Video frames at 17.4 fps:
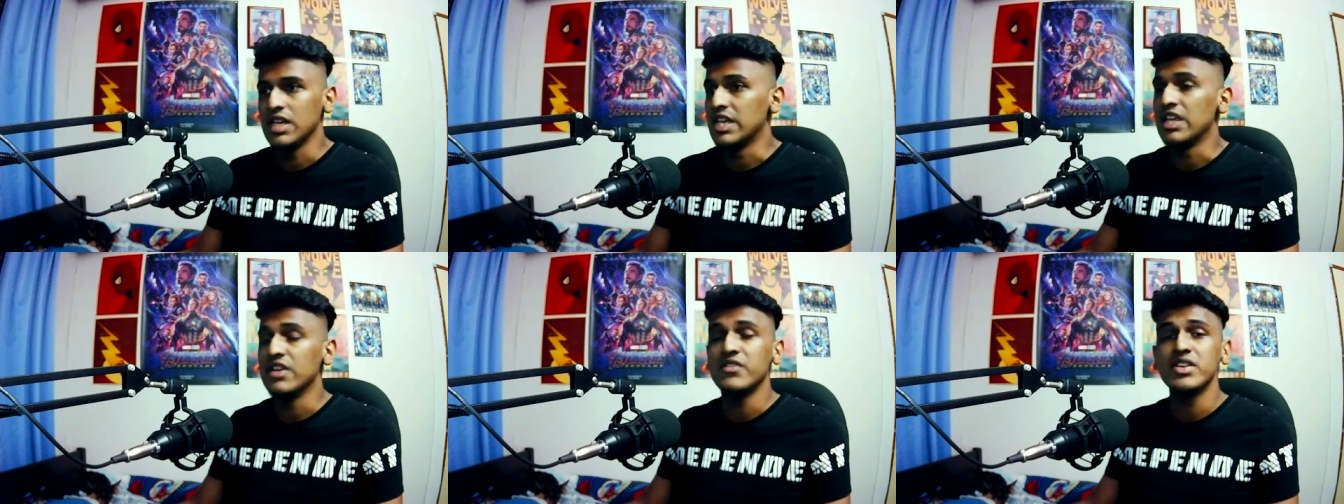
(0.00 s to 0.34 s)

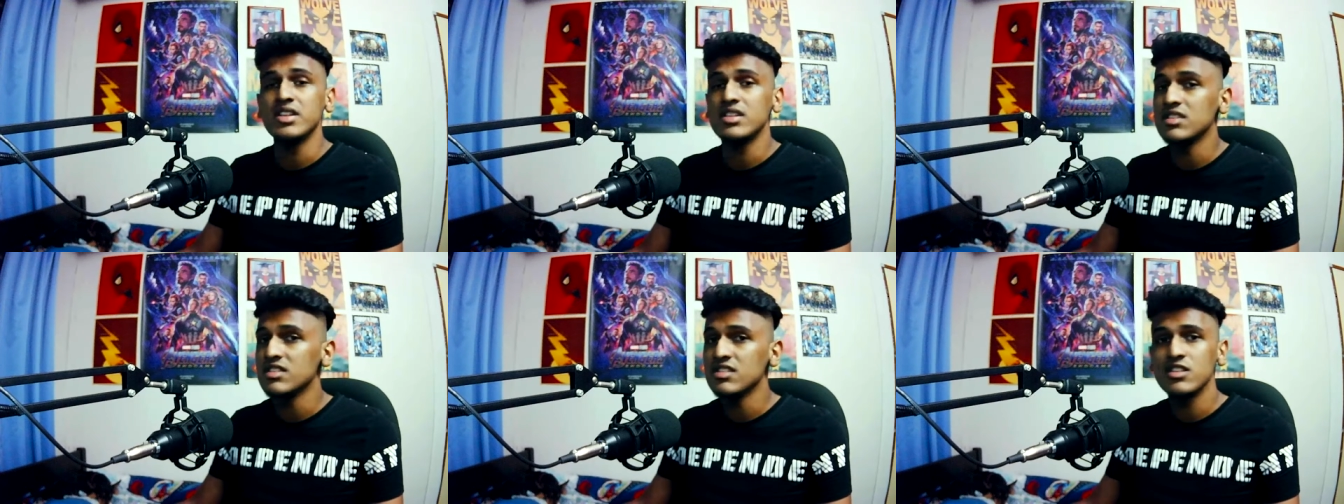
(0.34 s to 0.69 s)

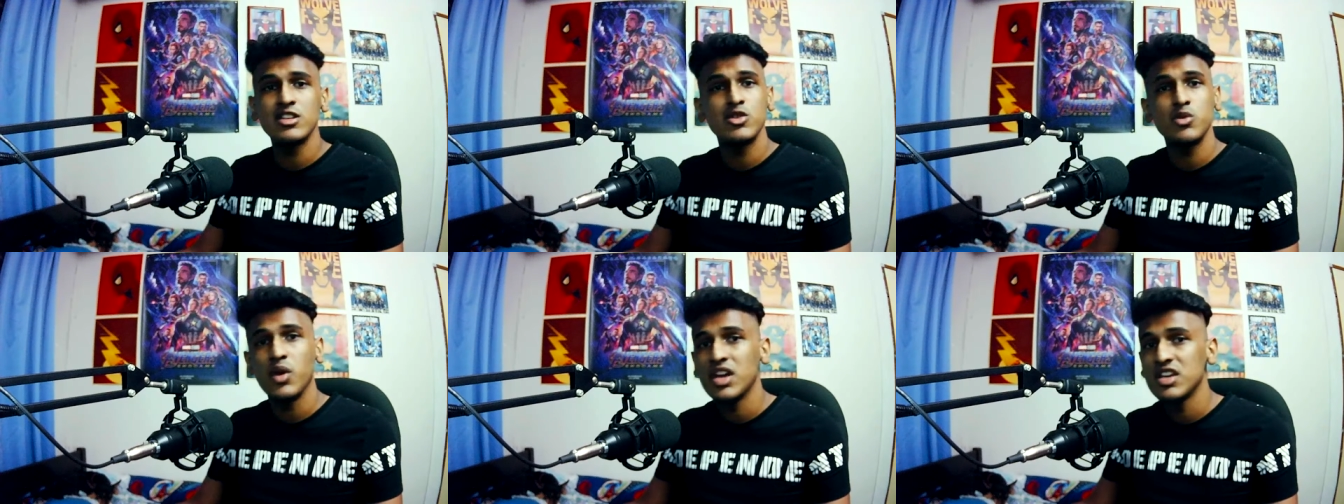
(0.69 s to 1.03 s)
even in this
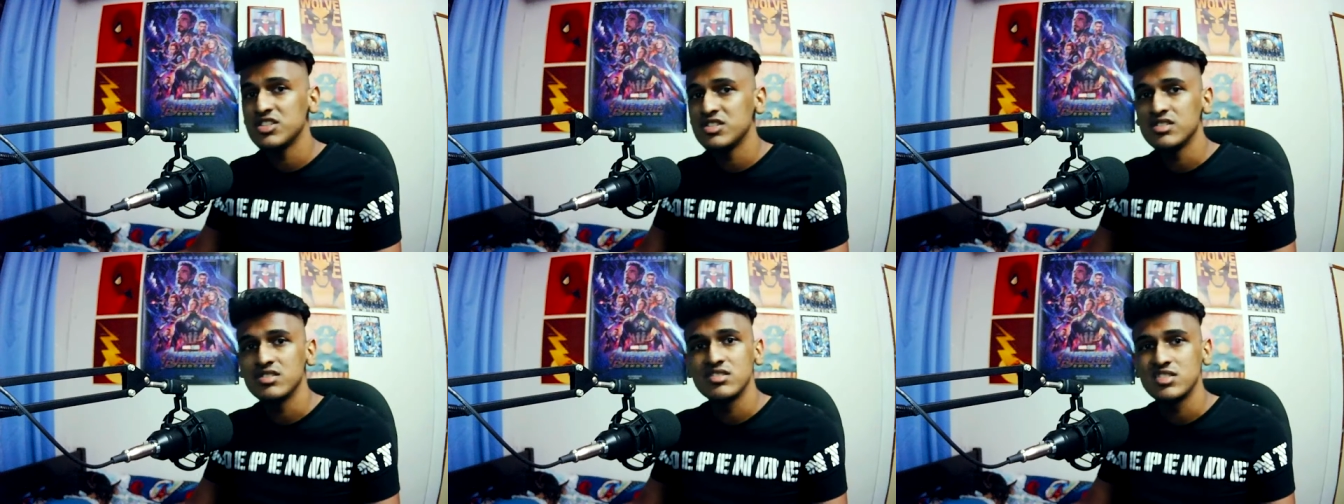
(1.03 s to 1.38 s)

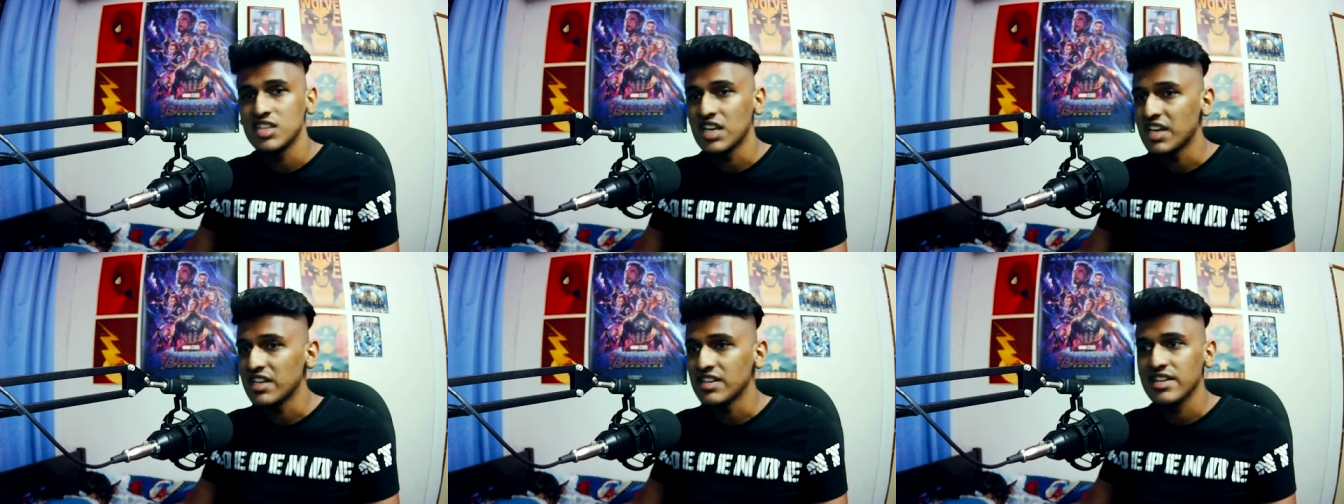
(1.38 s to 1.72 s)
situation,
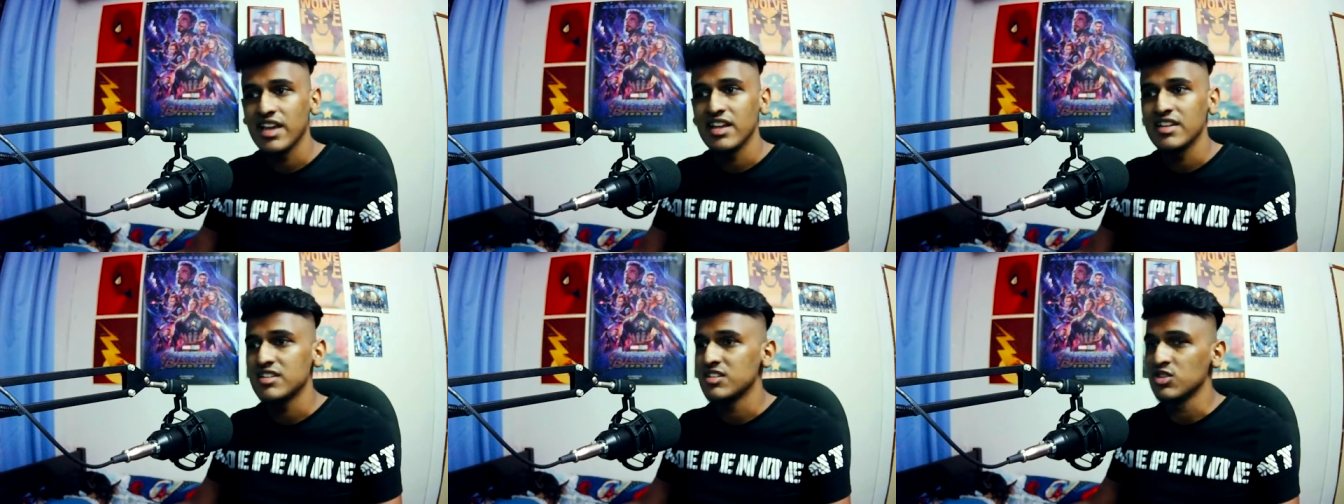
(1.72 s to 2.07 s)
Shane
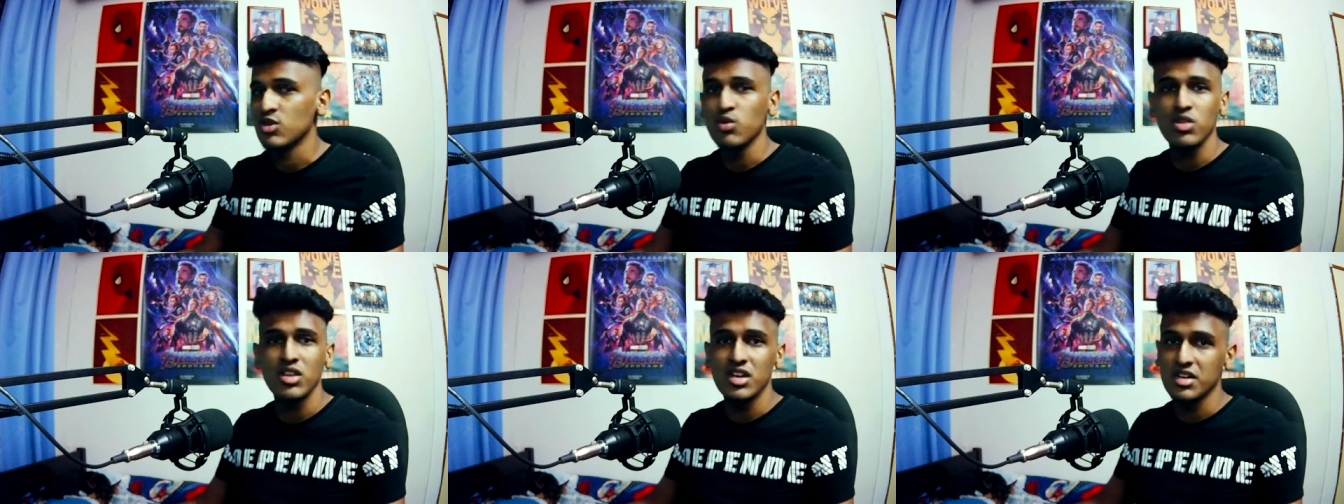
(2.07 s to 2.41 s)
gets
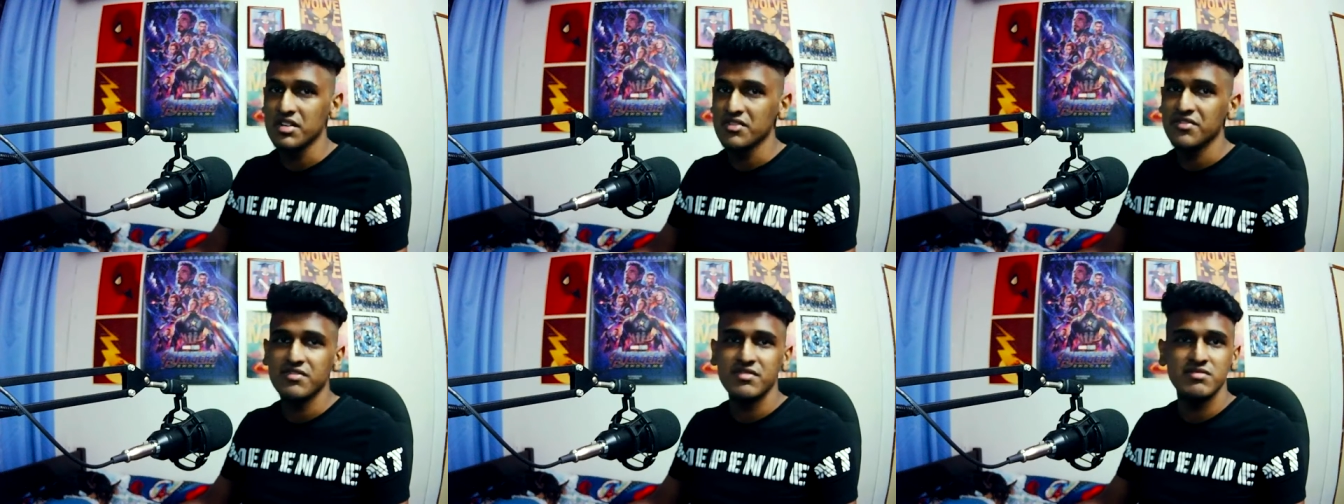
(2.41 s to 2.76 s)
no
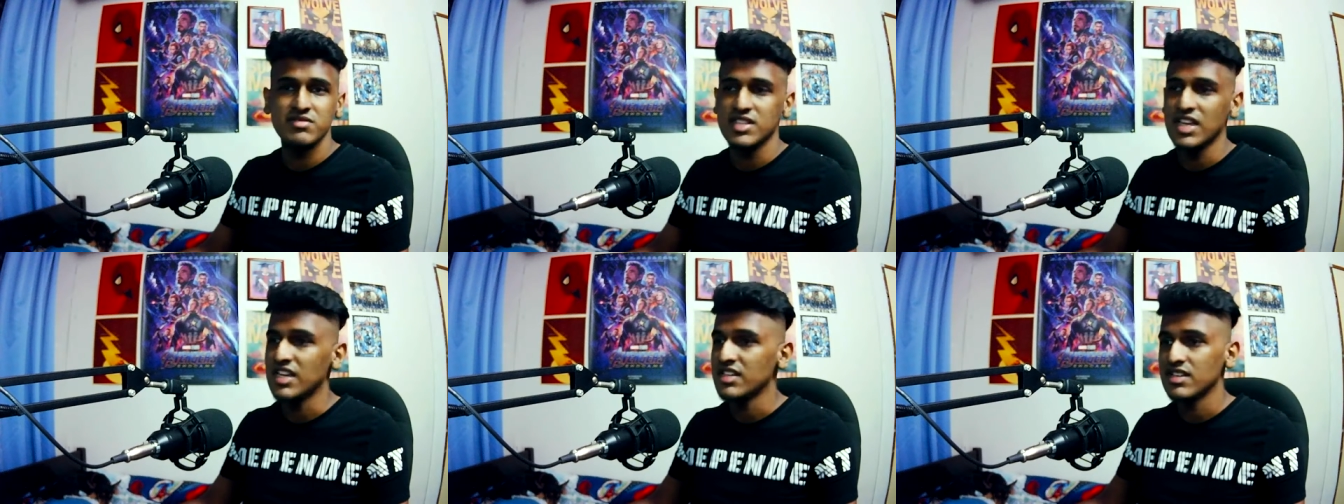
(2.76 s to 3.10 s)
love.
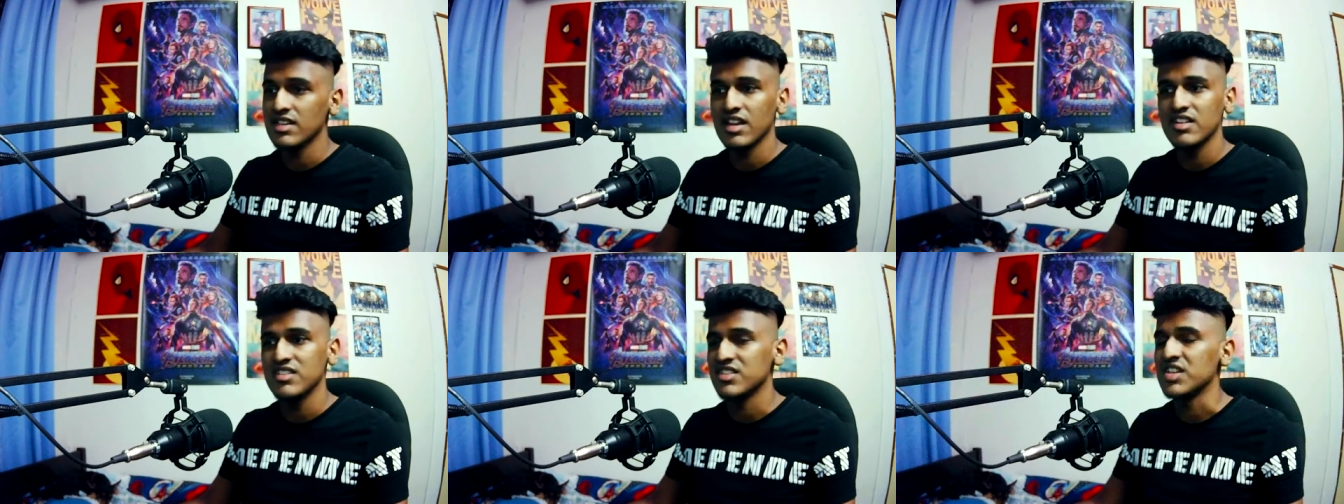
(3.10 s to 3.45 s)

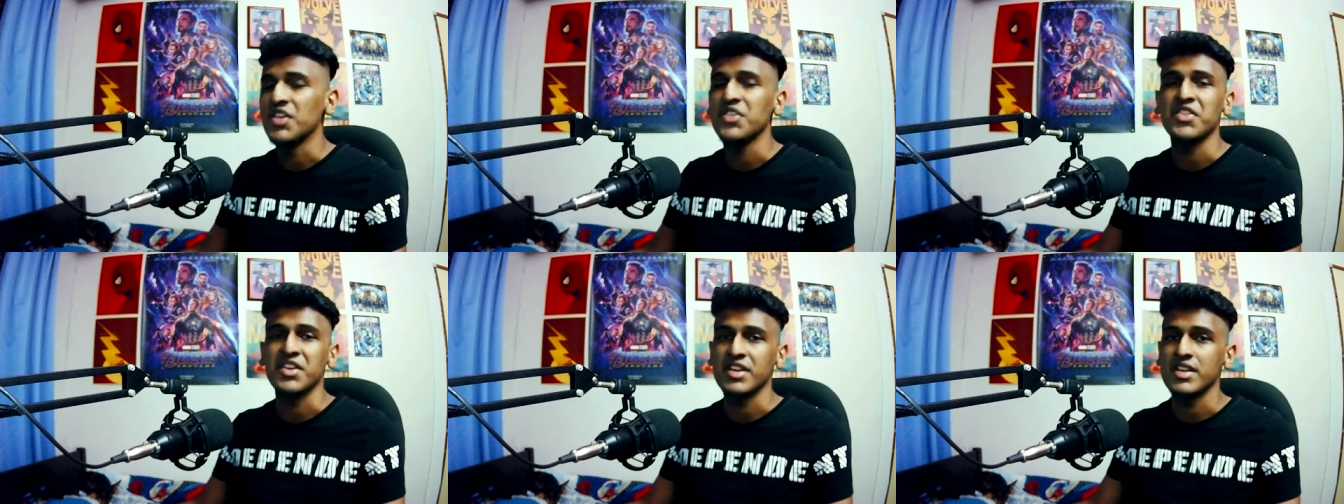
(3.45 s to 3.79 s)
Shane gets
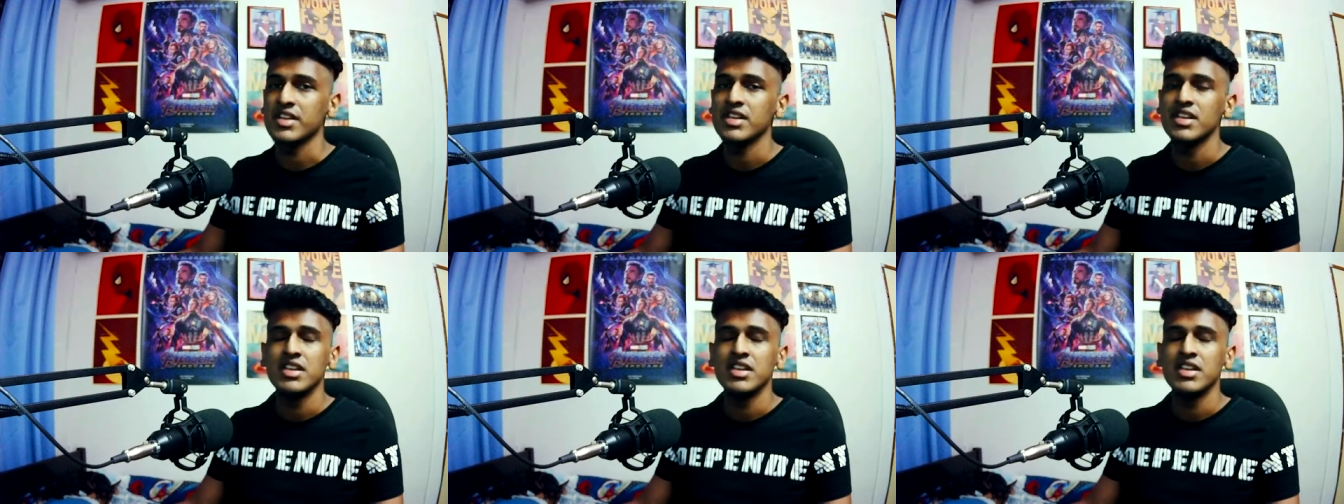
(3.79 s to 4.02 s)
nothing.